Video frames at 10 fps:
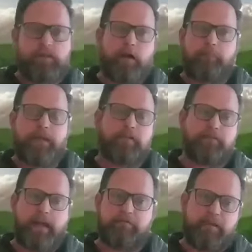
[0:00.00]
a big
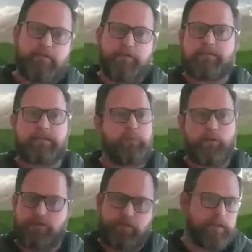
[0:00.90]
fan of introducing
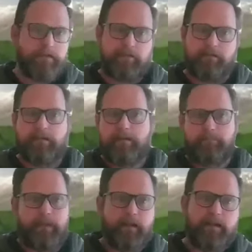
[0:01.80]
Bourdieu into
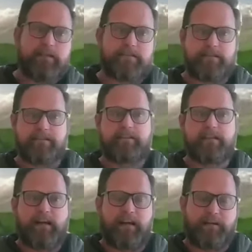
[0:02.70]
Middle Eastern
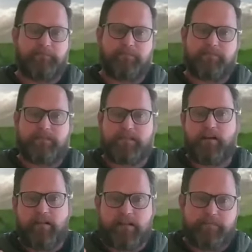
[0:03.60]

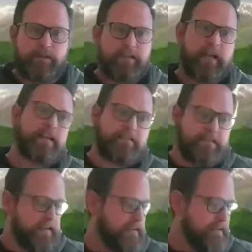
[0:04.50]
scenarios, but that is,
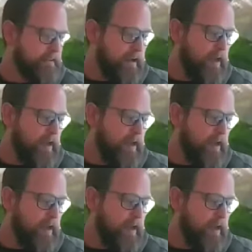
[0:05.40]
I